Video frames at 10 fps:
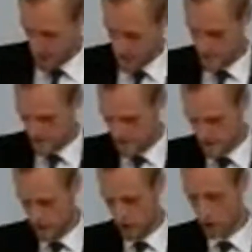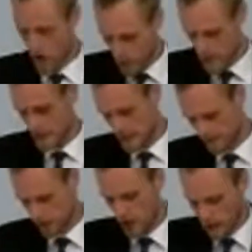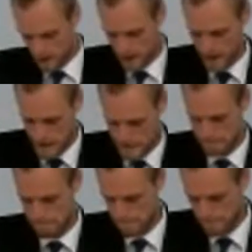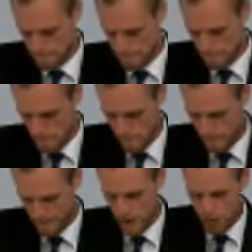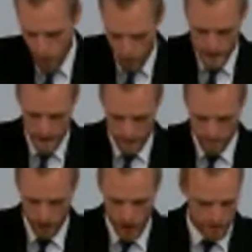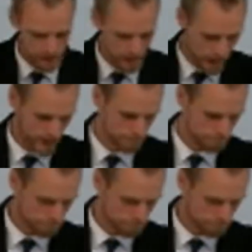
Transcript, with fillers: then, to see the groaning of the godly line. The groaning of the godly line.